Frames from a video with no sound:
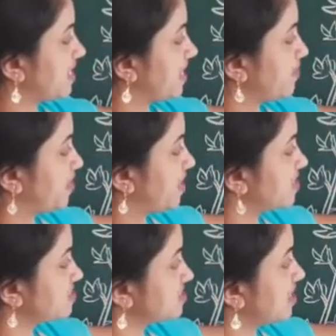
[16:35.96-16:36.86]

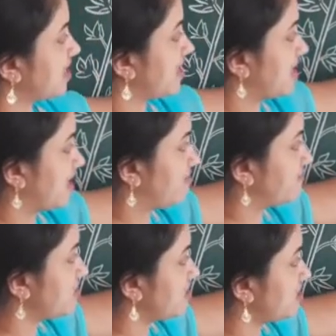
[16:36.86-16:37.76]
apex have
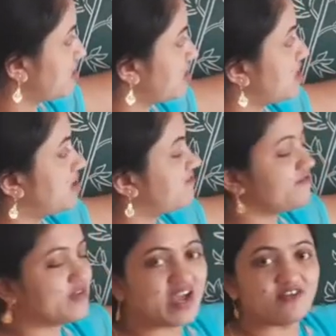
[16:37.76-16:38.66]
a
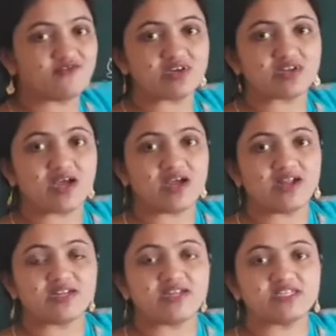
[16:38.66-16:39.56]
flower
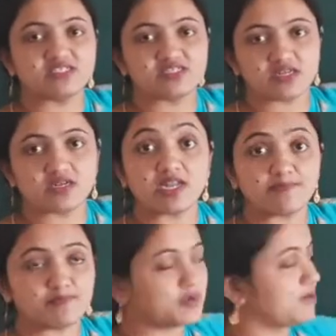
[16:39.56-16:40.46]
at its
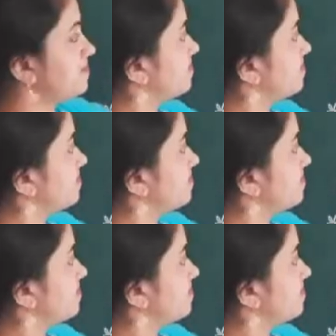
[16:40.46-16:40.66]
tip,